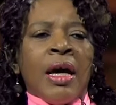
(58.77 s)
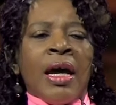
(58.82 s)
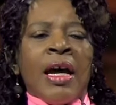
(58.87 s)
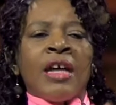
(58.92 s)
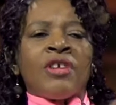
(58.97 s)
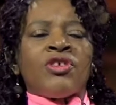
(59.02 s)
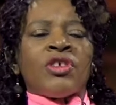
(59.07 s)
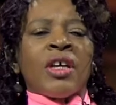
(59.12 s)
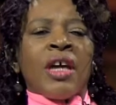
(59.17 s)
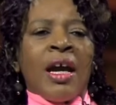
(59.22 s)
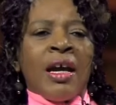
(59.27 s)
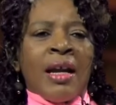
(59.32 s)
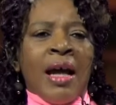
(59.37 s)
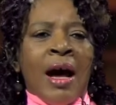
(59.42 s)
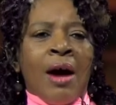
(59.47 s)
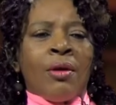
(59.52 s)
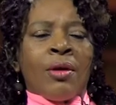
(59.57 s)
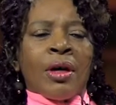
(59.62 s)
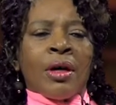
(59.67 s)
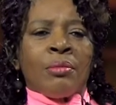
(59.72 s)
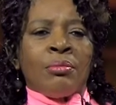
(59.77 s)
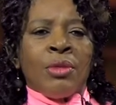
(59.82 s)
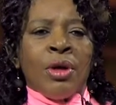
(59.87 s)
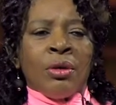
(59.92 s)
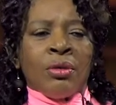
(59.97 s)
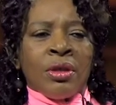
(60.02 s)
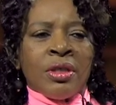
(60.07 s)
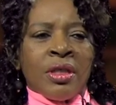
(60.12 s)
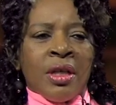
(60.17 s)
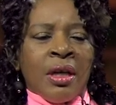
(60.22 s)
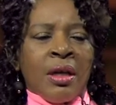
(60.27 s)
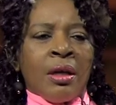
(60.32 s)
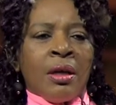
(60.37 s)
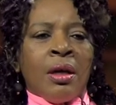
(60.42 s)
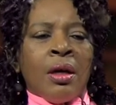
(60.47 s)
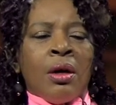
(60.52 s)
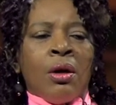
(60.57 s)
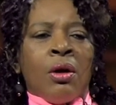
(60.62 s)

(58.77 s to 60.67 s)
educate our community